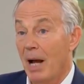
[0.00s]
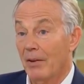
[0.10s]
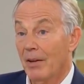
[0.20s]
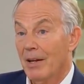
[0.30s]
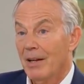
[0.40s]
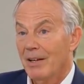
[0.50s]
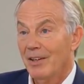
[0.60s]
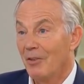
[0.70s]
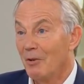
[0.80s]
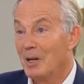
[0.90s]
But,
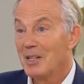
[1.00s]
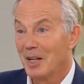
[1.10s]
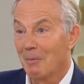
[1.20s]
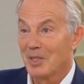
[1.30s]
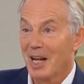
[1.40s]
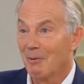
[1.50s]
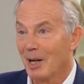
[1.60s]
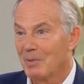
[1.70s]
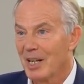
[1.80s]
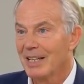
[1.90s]
you know, the reason I'm saying
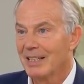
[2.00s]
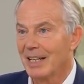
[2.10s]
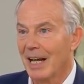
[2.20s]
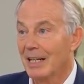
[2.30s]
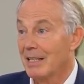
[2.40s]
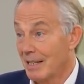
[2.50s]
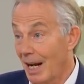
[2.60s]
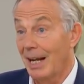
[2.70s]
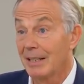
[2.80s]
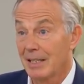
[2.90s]
what I'm saying today is
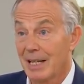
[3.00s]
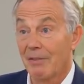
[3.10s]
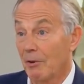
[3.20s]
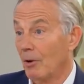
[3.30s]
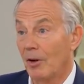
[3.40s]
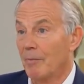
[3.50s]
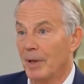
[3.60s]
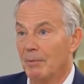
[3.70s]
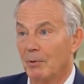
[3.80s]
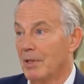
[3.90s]
that I understand there are a lot of
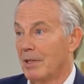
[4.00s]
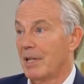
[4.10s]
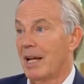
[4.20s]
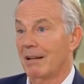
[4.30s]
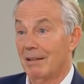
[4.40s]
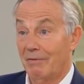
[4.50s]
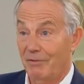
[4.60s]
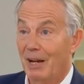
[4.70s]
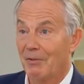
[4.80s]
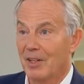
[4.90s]
people who just say, and I've
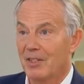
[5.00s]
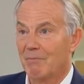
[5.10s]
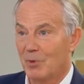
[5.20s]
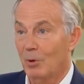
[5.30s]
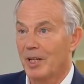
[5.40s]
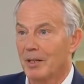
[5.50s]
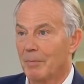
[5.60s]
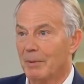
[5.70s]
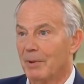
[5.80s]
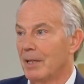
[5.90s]
found this talking to
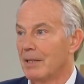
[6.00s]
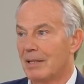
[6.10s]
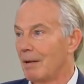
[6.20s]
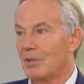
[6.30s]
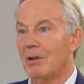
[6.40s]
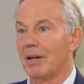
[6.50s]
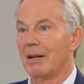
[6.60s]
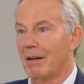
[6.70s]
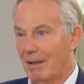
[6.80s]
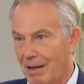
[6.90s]
people, they just say, I'm sorry,
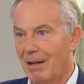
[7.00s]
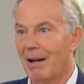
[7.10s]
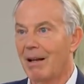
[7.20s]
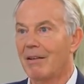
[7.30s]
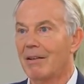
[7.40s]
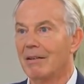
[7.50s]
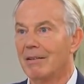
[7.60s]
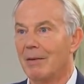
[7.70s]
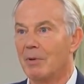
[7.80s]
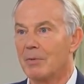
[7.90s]

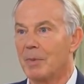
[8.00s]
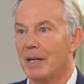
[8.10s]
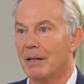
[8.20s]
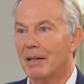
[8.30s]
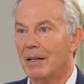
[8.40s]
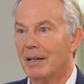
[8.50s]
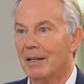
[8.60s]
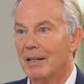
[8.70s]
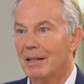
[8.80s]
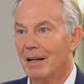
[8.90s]
Labour's been
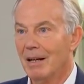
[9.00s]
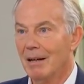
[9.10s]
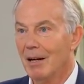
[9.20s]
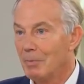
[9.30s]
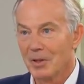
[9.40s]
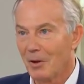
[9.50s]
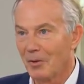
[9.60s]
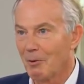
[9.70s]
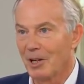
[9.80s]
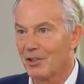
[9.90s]
hopeless
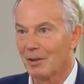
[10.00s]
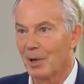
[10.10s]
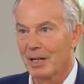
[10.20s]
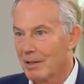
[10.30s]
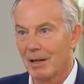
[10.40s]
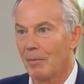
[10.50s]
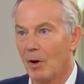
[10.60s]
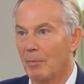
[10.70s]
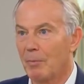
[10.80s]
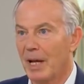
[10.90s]
on the question of Brexit, I'm
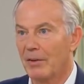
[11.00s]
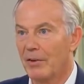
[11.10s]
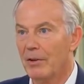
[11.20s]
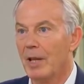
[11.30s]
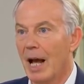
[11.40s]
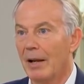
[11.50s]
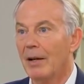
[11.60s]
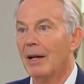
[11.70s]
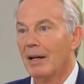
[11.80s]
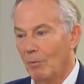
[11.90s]
not prepared to do that.
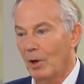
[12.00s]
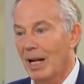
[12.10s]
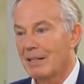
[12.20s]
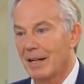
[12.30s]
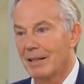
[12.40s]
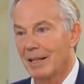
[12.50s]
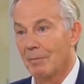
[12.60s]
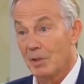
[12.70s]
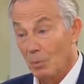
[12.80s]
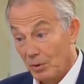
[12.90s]
And what I say to
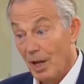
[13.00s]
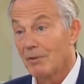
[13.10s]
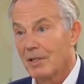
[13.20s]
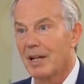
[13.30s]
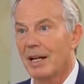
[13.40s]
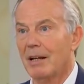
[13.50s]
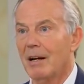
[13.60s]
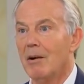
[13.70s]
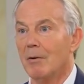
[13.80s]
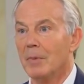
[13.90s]
them is, well, don't stay at
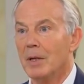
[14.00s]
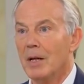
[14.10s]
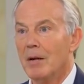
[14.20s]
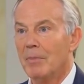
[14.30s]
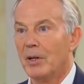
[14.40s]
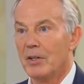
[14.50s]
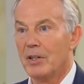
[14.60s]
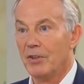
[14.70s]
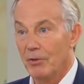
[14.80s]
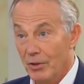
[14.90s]
home,
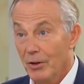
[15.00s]
because if you